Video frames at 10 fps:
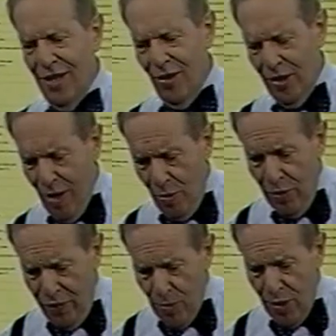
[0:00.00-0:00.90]
Well, the trouble
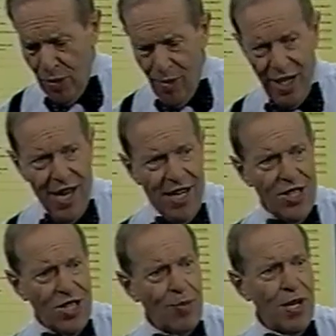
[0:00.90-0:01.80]
with February 28
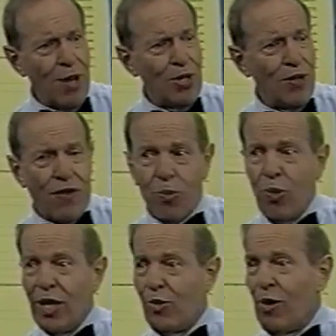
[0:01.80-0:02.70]
is sometimes it's
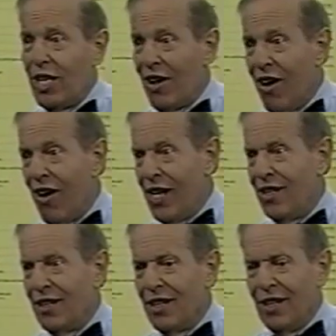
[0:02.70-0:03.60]
February
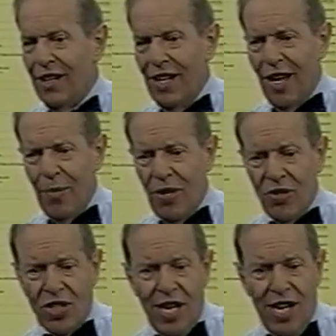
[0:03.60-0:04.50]
29, and I
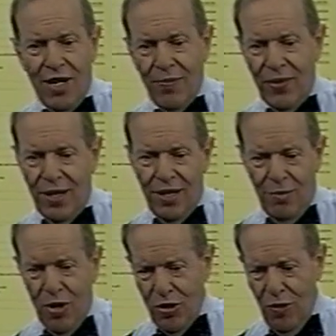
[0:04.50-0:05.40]
understand
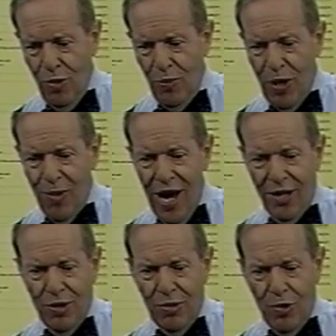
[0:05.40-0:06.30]
most of you will be
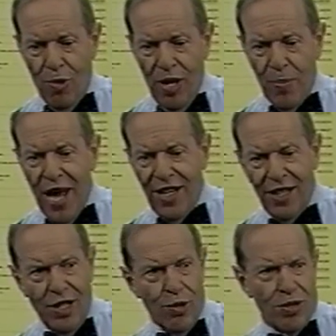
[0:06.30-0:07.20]
around to worry about it
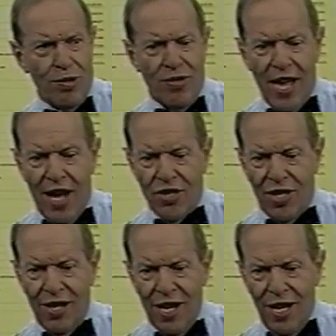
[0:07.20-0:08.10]
in the year
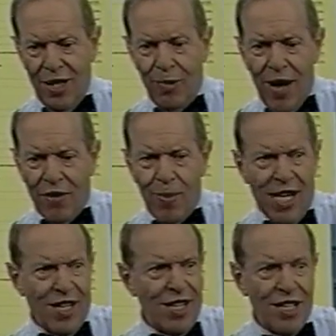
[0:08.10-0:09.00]
2000, that we have to
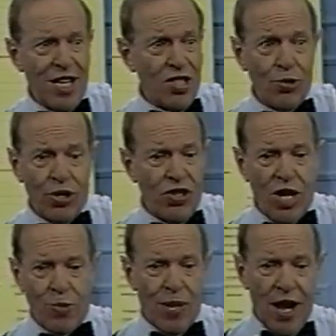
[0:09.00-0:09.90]
make an additional
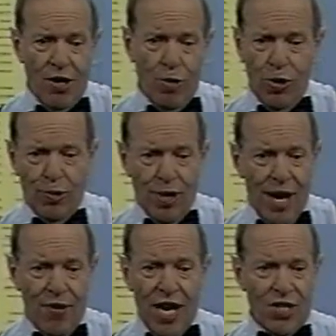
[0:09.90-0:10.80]
adjustment. I don't know whether we're going
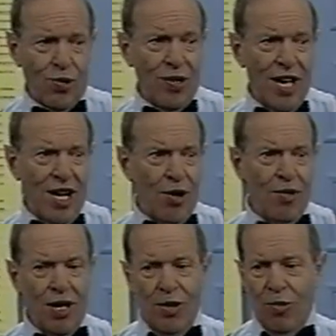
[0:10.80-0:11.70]
to have an extra day
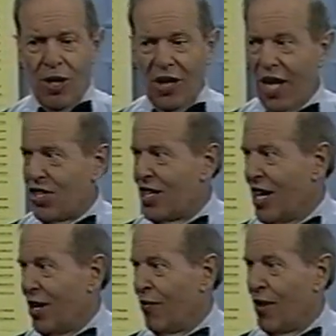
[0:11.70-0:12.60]
or one less
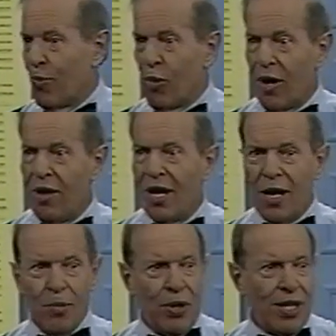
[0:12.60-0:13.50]
day in February,
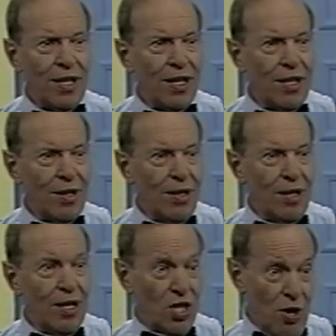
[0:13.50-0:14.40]
but
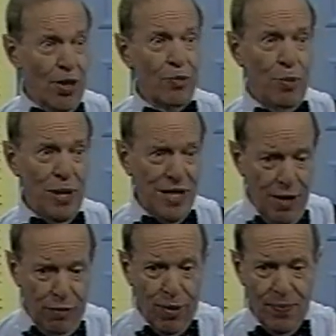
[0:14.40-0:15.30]
it certainly will be
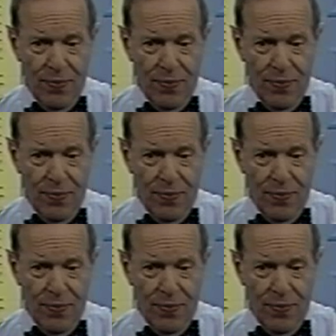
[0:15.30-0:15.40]
different.